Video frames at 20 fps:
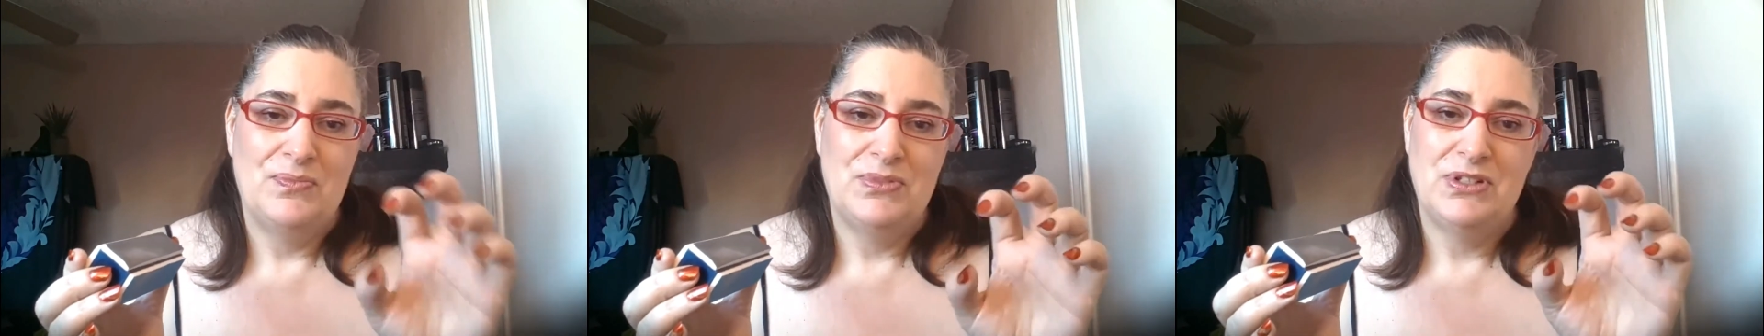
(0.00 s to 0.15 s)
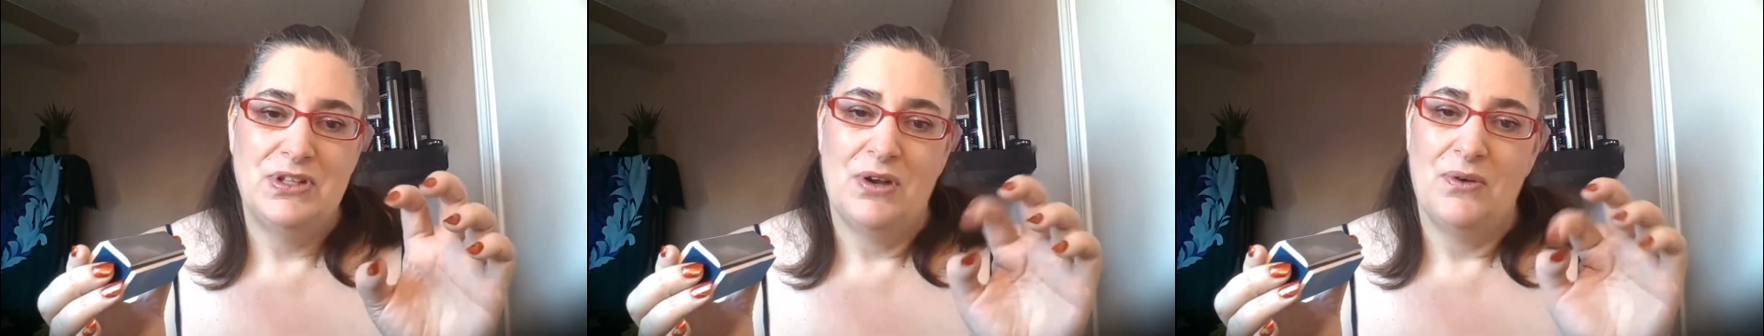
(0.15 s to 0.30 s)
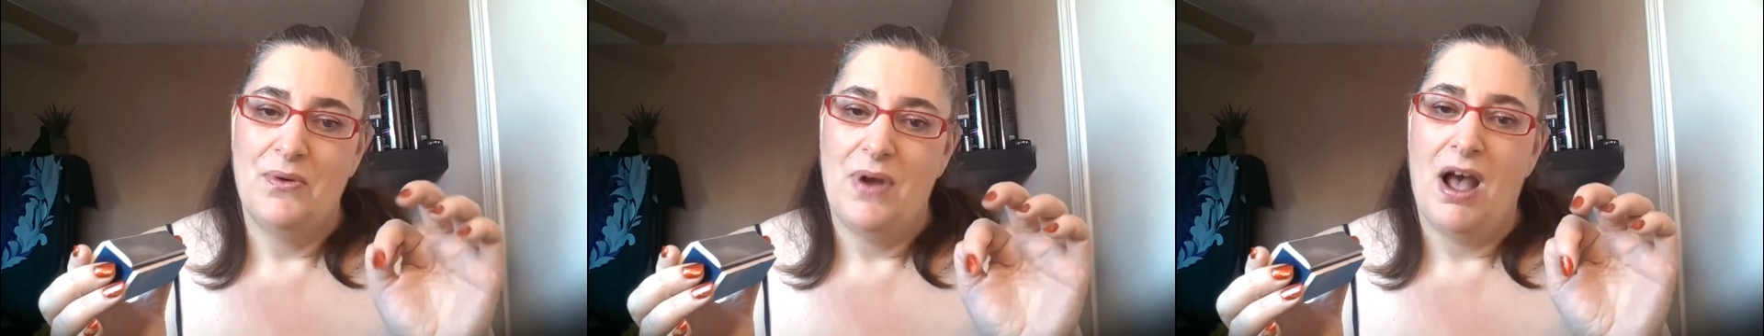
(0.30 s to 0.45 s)

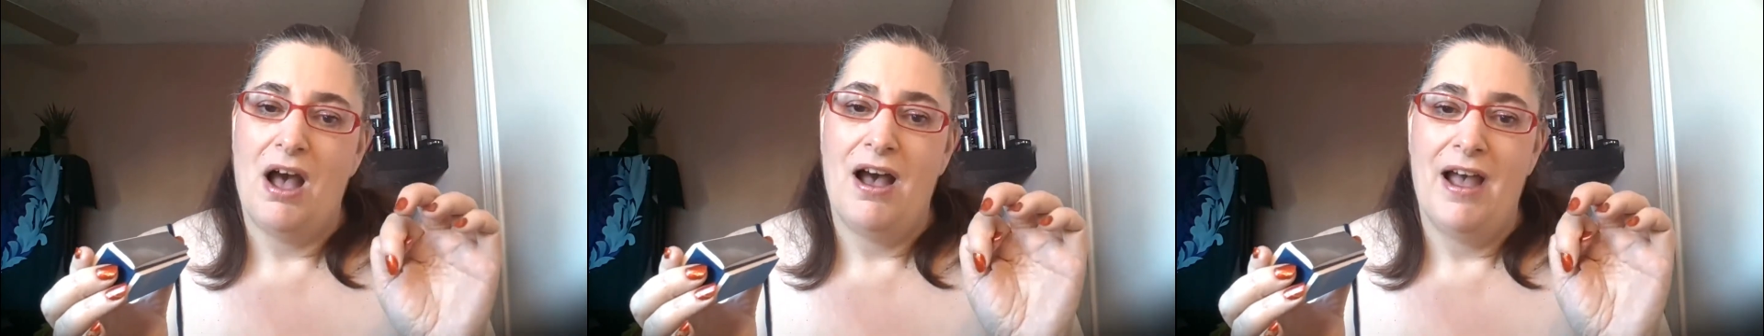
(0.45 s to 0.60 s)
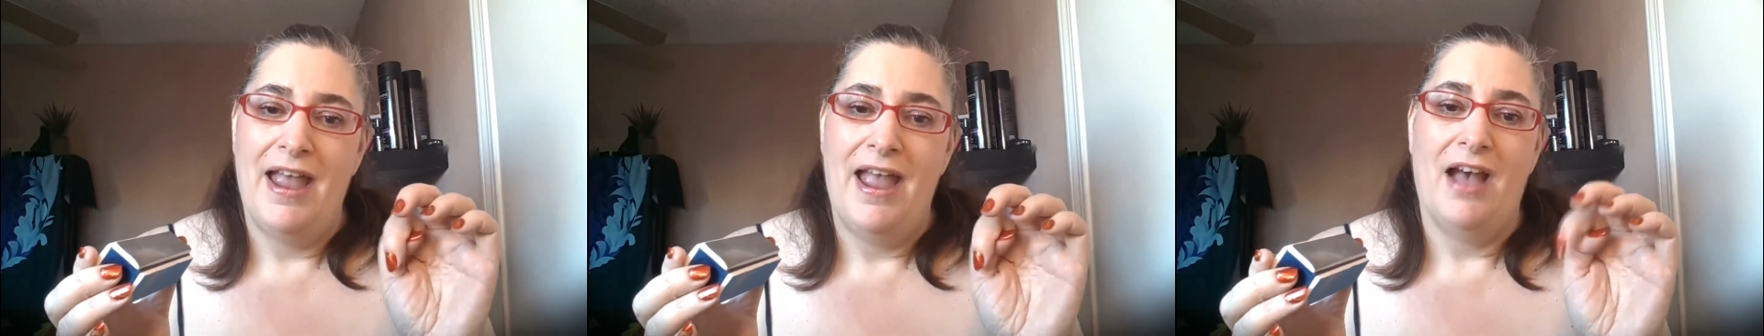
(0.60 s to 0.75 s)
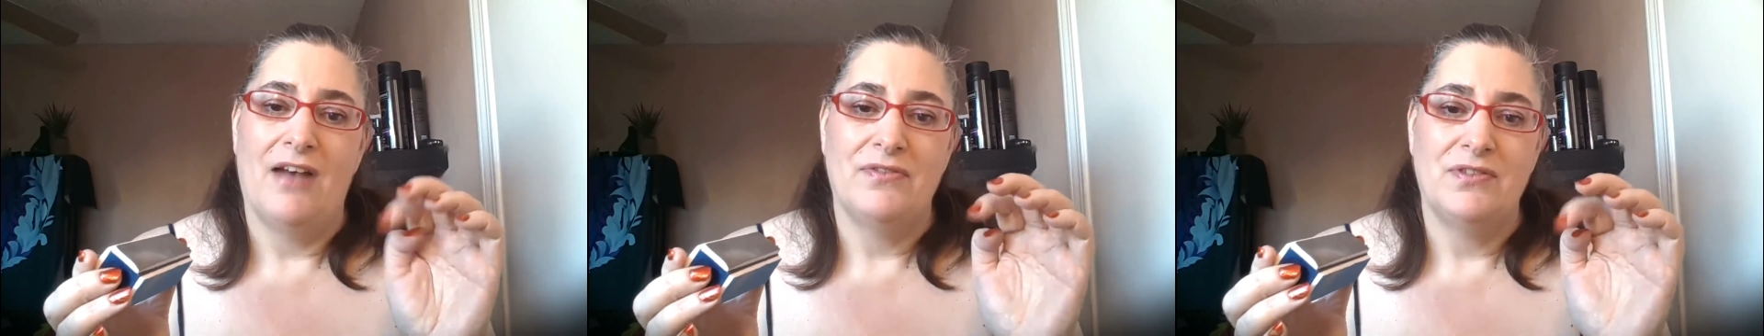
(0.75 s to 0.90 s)
so
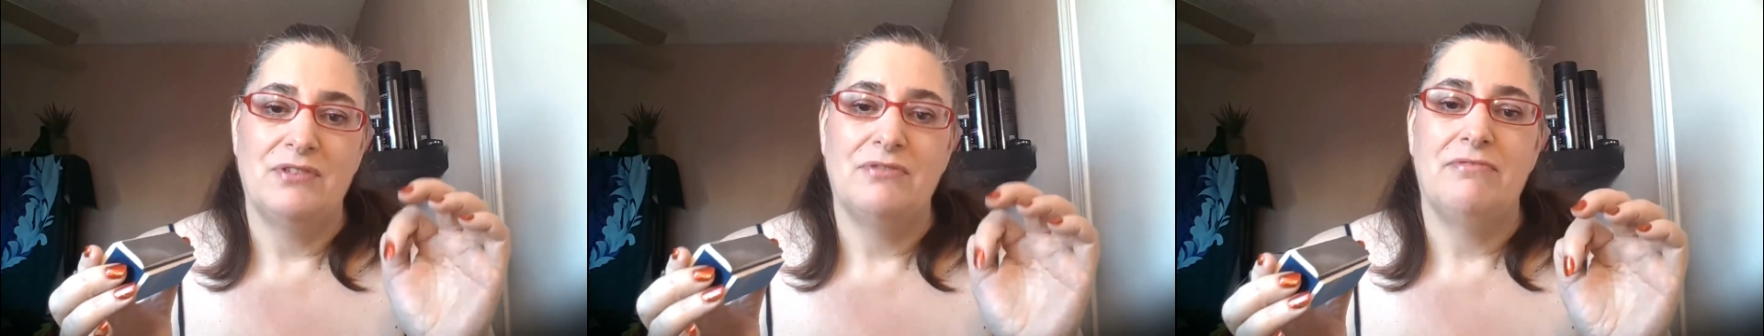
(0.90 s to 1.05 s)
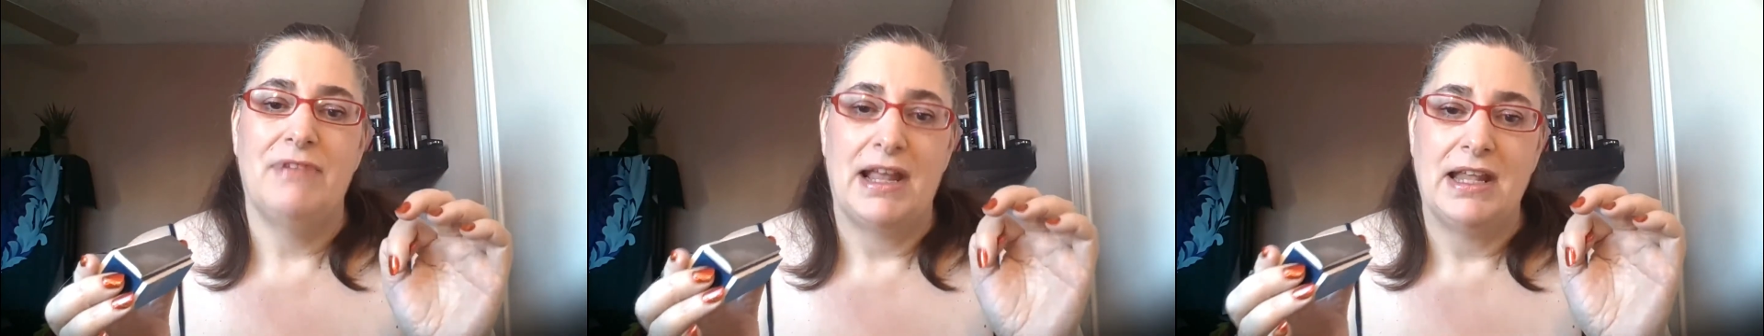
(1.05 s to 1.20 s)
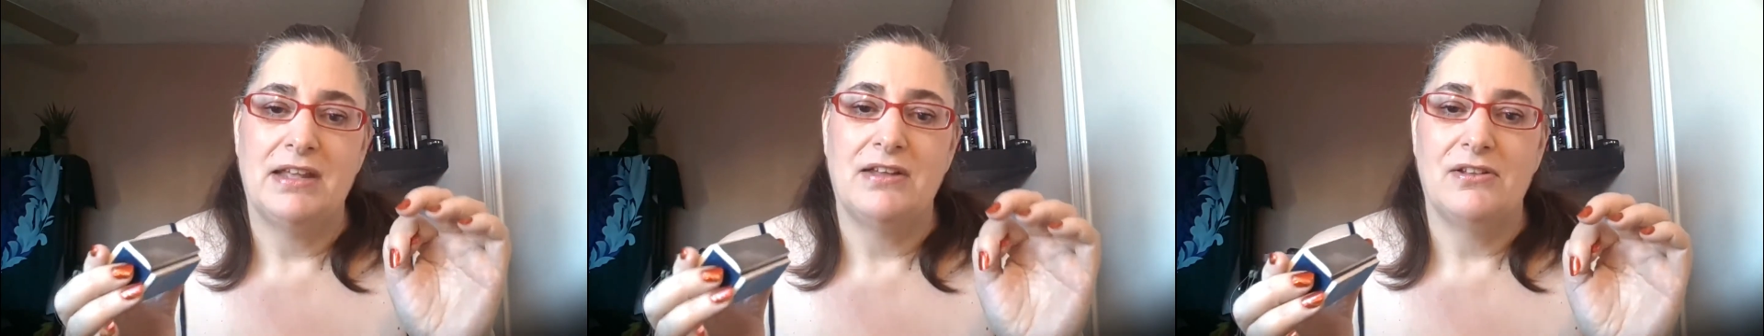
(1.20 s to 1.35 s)
I have to
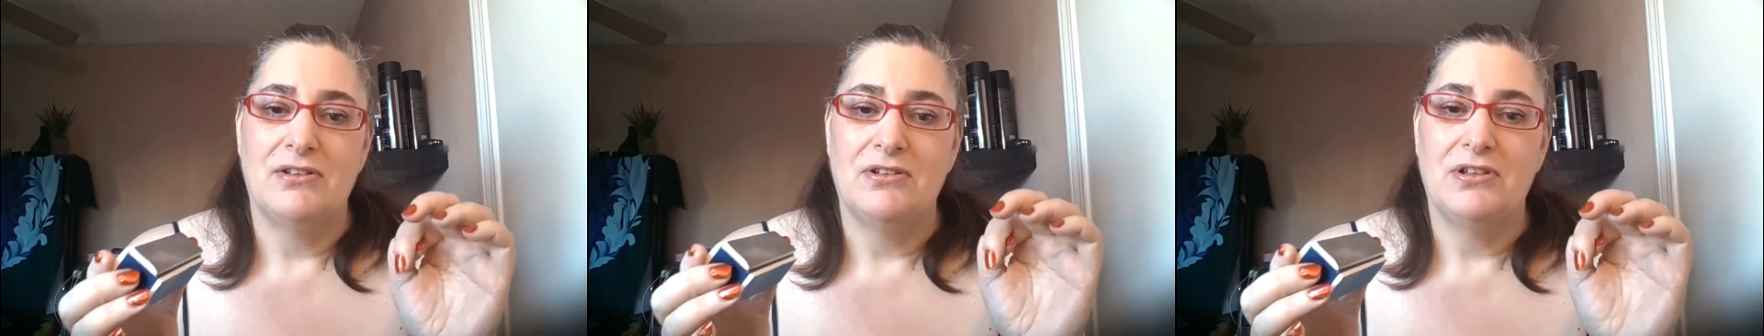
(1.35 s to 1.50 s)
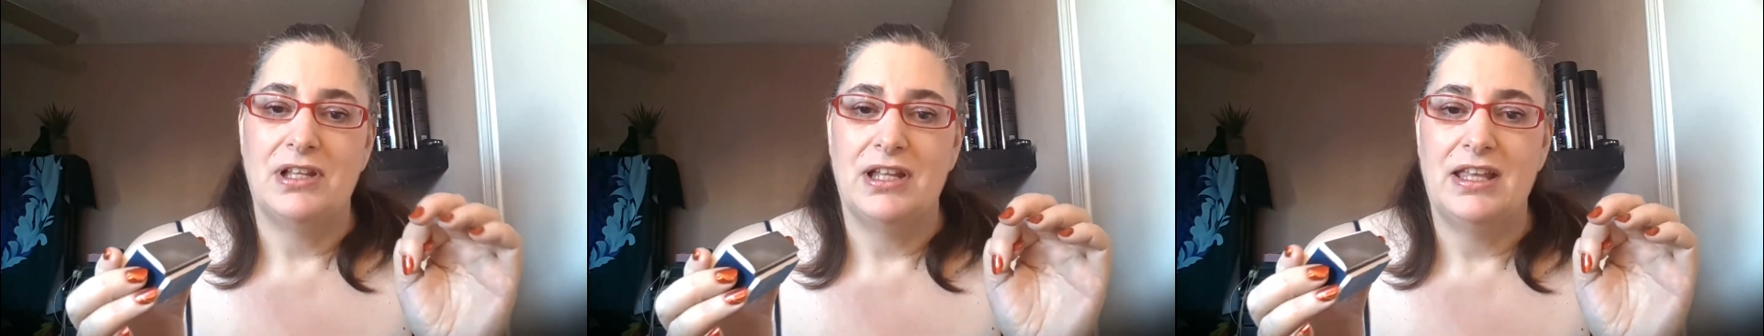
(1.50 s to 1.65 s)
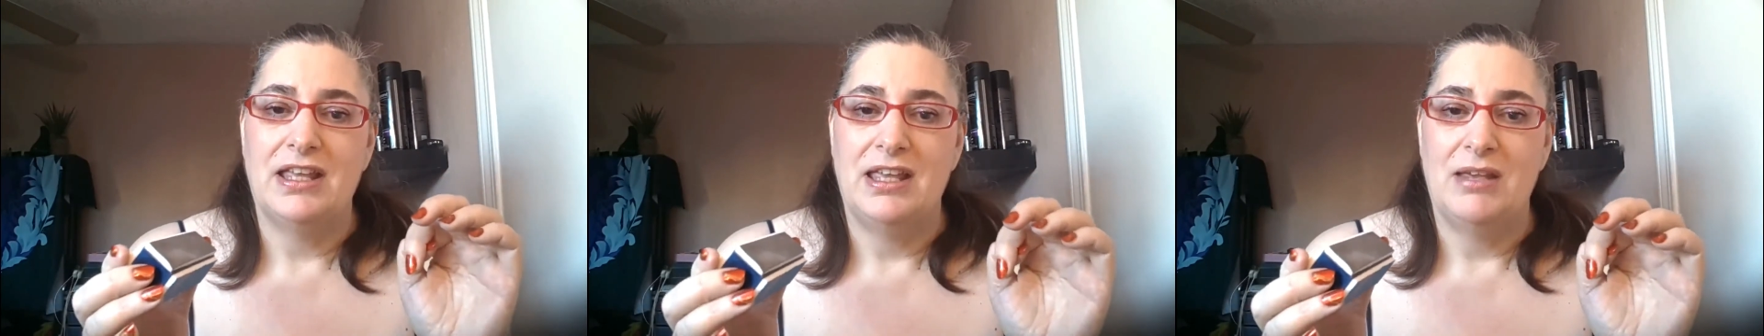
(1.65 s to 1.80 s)

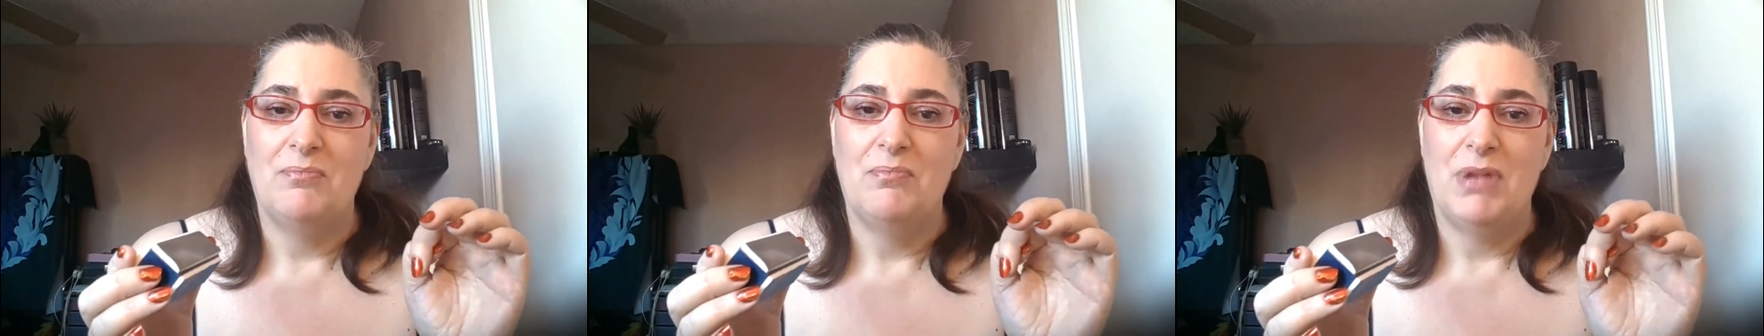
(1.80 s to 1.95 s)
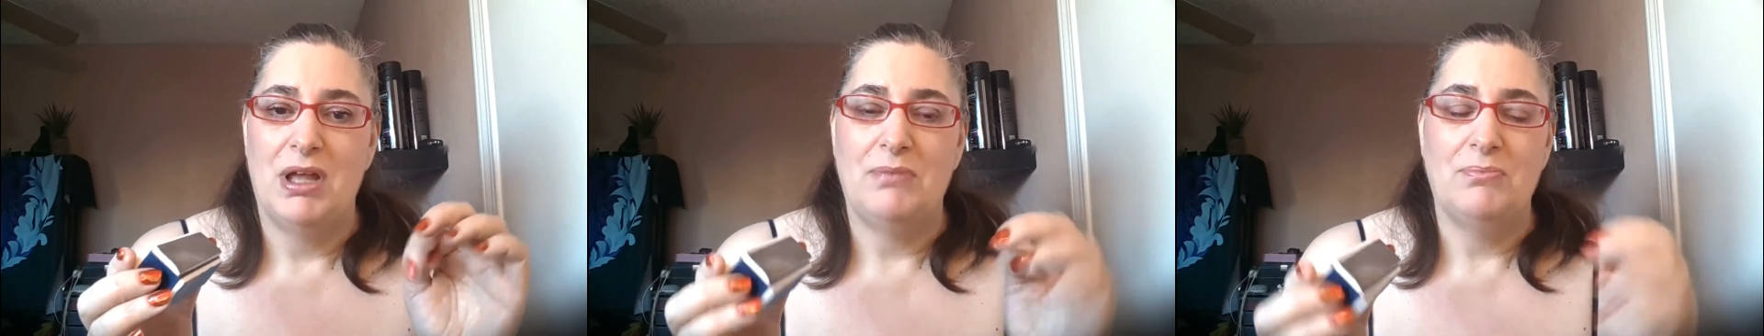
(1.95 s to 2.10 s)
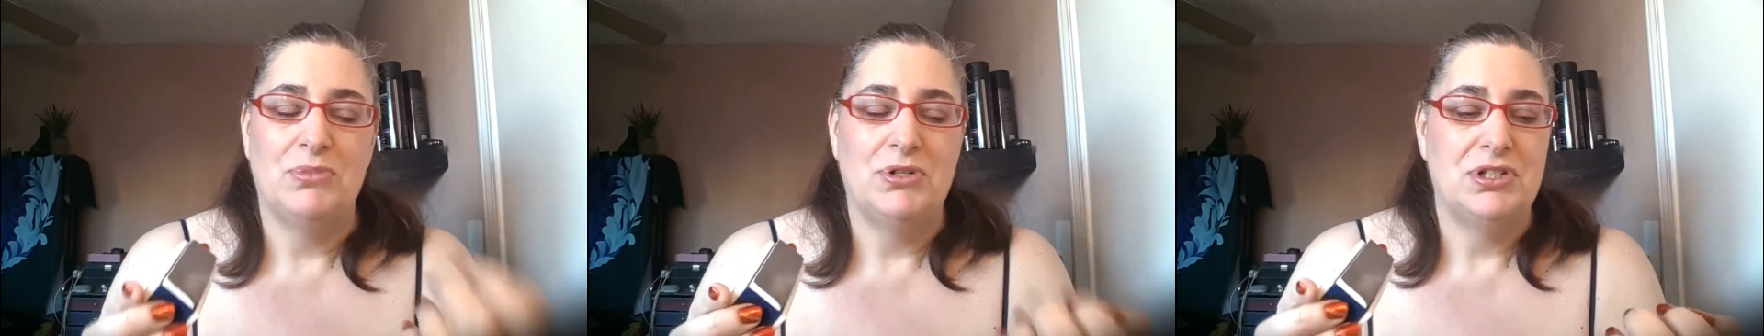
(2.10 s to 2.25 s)
regularly keep mine